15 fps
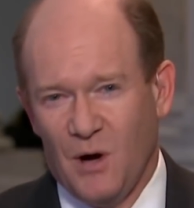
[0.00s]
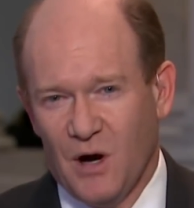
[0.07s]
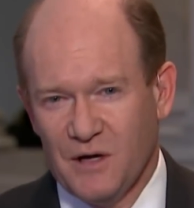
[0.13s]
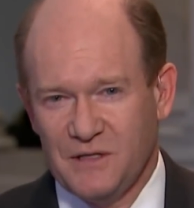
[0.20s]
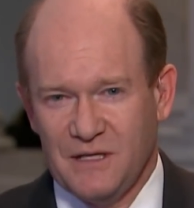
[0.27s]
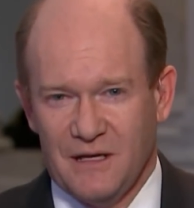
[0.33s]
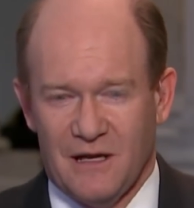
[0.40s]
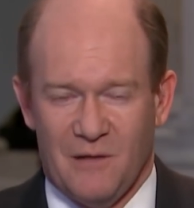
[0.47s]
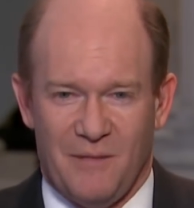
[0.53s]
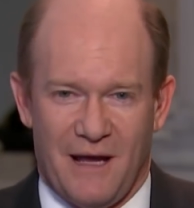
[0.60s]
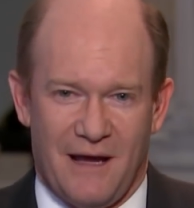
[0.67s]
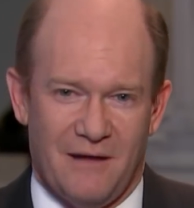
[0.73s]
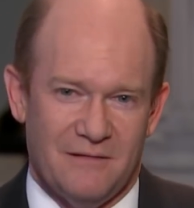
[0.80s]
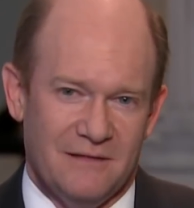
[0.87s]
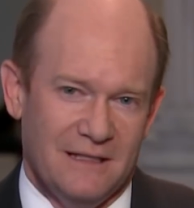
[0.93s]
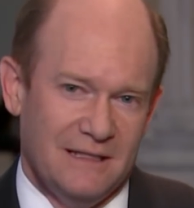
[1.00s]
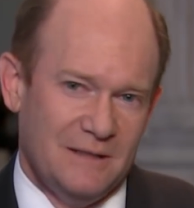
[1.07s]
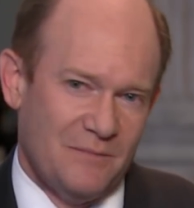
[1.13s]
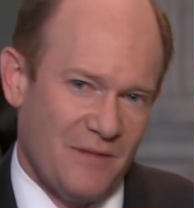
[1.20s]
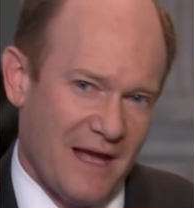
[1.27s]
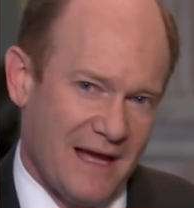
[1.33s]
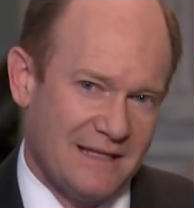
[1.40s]
parsing about
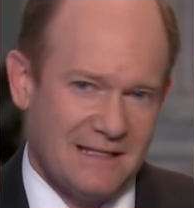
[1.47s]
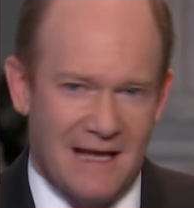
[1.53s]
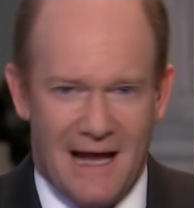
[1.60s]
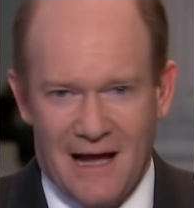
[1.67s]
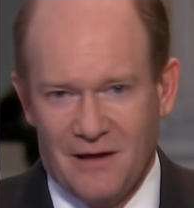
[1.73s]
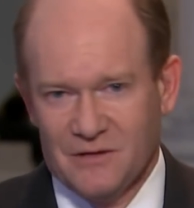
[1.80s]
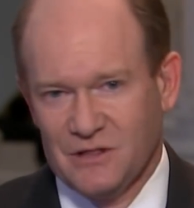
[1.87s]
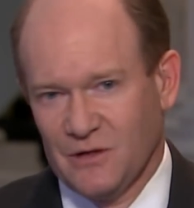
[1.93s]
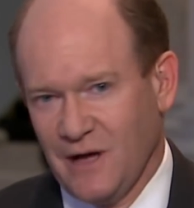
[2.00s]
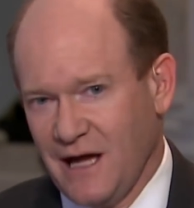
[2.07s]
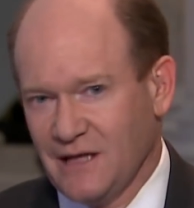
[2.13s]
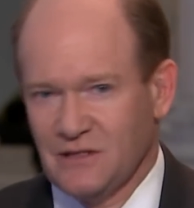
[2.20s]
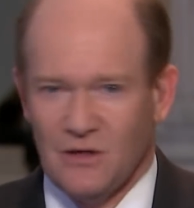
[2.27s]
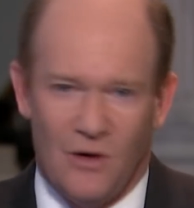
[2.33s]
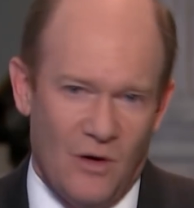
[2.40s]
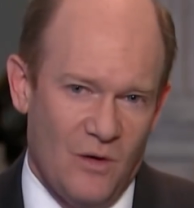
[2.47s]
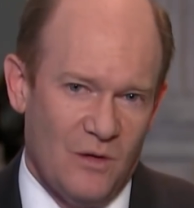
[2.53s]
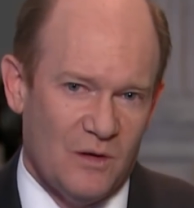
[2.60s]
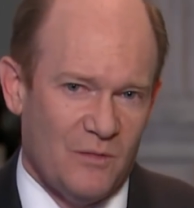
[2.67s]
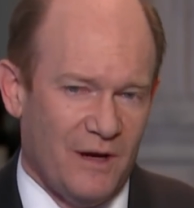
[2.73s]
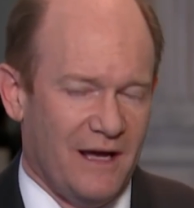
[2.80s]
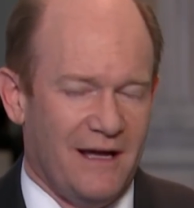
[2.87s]
S house or S
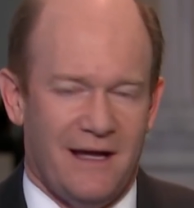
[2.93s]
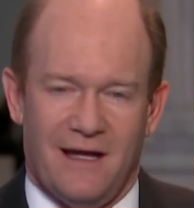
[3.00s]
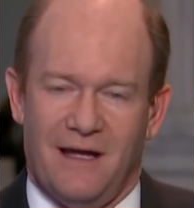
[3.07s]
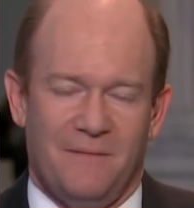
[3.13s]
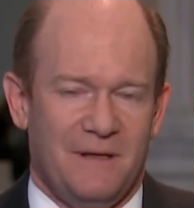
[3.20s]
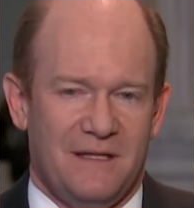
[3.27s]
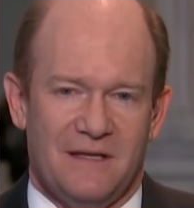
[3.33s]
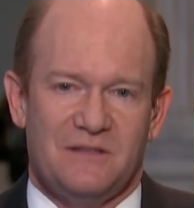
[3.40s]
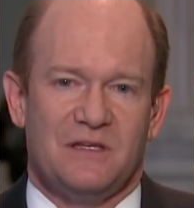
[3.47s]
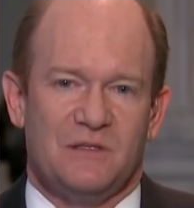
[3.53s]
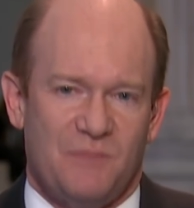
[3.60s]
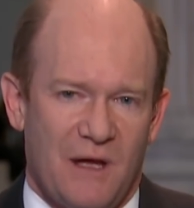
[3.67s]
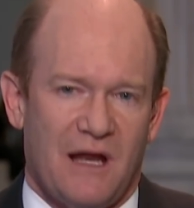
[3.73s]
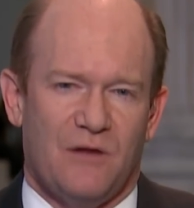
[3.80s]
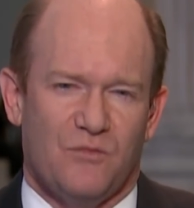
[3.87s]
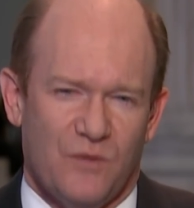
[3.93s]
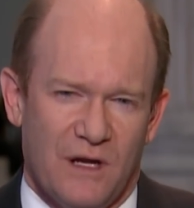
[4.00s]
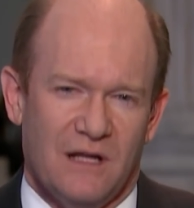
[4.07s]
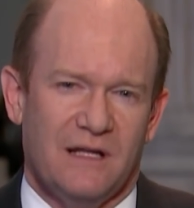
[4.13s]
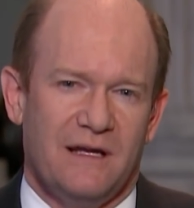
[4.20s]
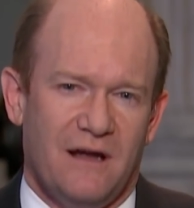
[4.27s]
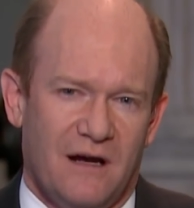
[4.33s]
hole or I mean, this has been a
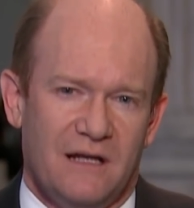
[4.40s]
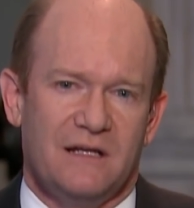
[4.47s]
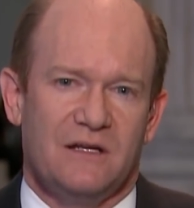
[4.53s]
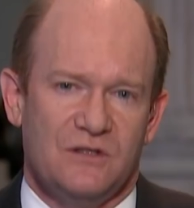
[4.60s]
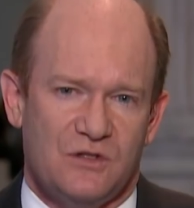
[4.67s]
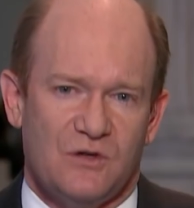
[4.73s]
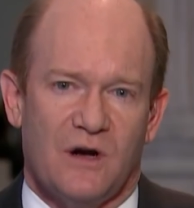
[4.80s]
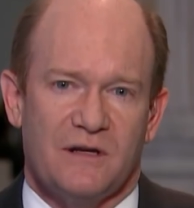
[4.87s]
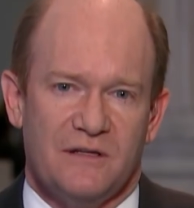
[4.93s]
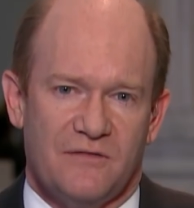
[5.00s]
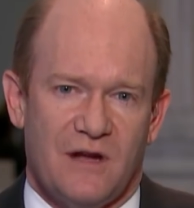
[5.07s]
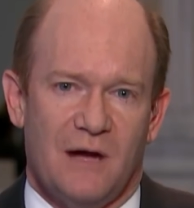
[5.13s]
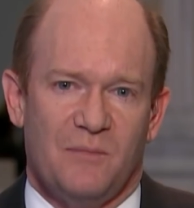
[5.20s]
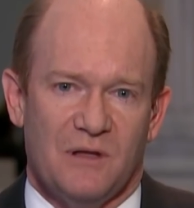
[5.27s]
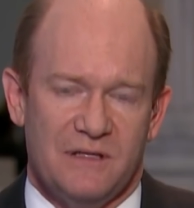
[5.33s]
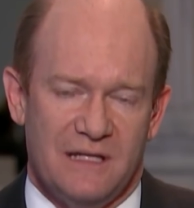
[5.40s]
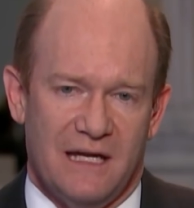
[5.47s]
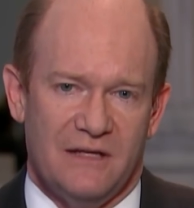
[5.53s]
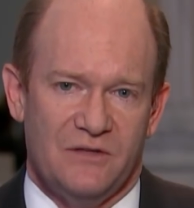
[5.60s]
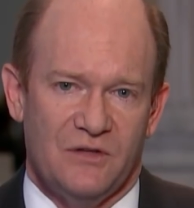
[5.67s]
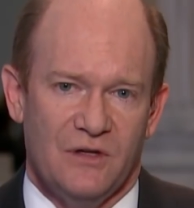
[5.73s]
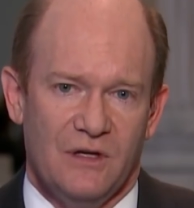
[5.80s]
really unconstructive couple of
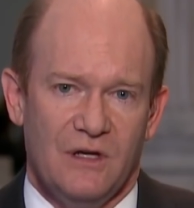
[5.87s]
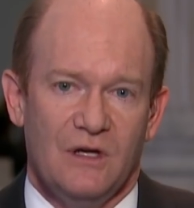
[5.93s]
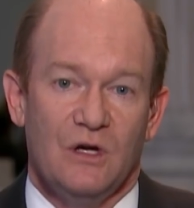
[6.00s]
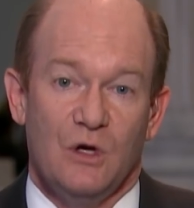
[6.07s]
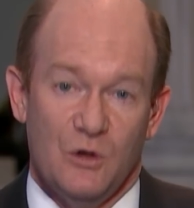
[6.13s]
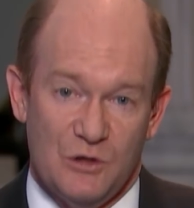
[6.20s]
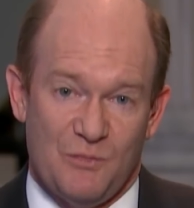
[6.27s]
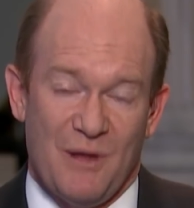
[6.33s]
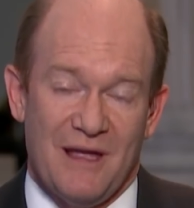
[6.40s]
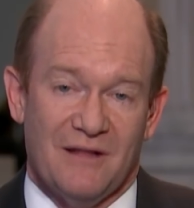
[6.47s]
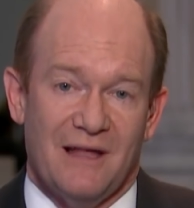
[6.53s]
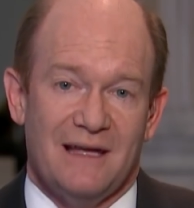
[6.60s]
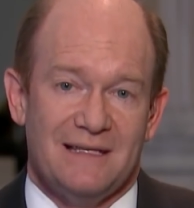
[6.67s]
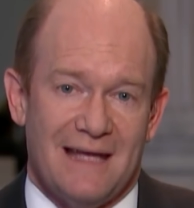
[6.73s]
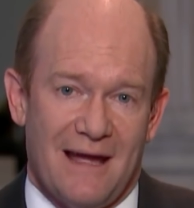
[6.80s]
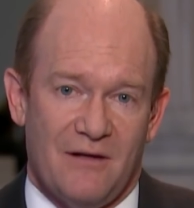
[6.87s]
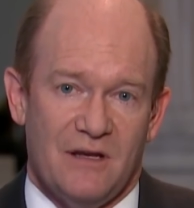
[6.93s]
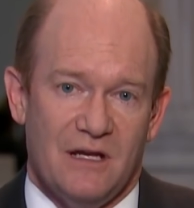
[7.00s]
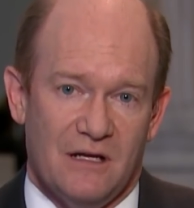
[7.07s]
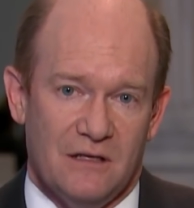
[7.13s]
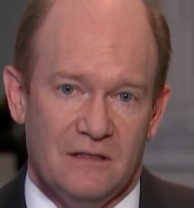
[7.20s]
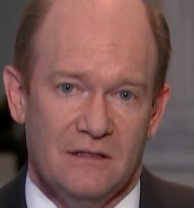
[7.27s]
days. Who's being let
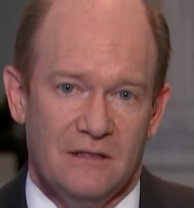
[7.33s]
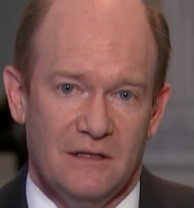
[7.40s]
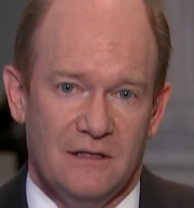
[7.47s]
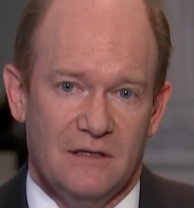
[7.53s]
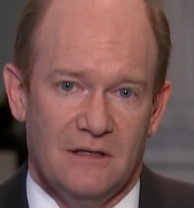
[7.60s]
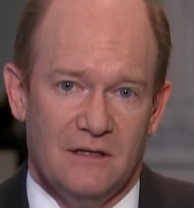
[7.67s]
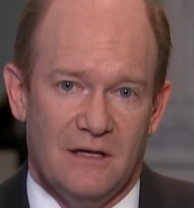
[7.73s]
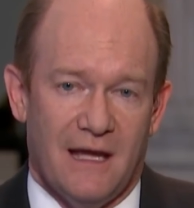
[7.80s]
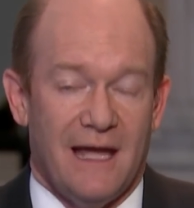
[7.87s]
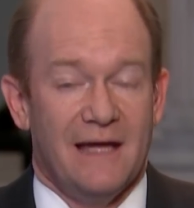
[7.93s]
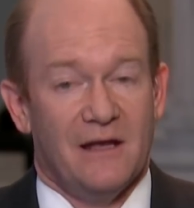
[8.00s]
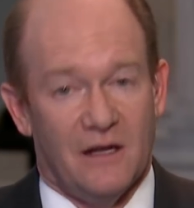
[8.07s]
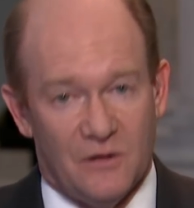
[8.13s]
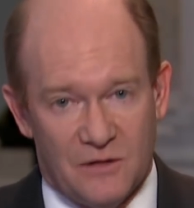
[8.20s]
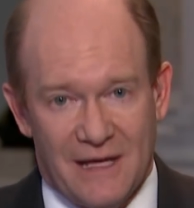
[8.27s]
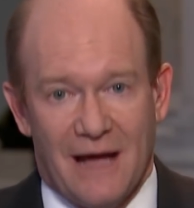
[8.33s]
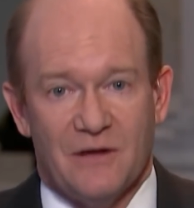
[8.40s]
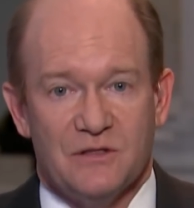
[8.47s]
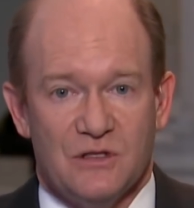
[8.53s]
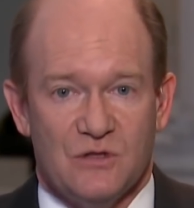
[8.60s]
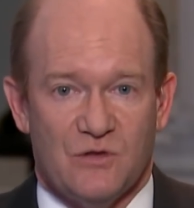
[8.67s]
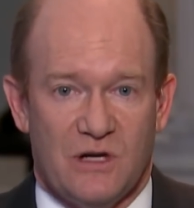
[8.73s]
down here?
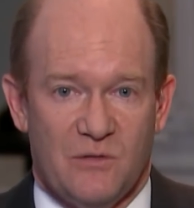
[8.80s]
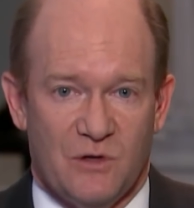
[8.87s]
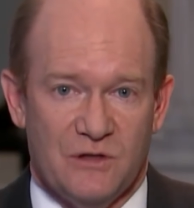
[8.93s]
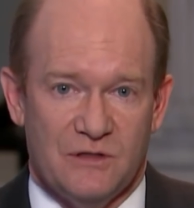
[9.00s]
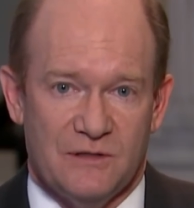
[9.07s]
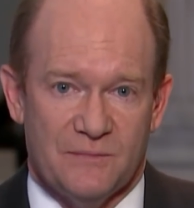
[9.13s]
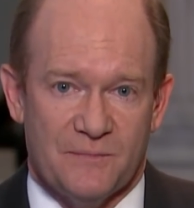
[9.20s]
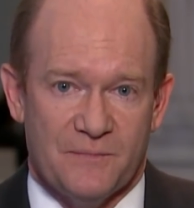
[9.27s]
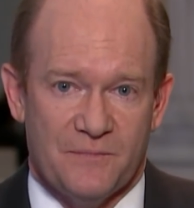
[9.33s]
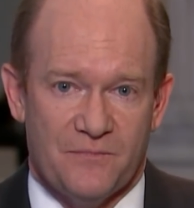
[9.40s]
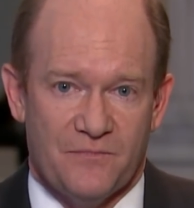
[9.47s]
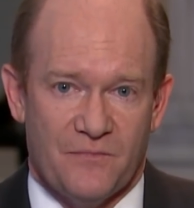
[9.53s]
800,000 dreamers,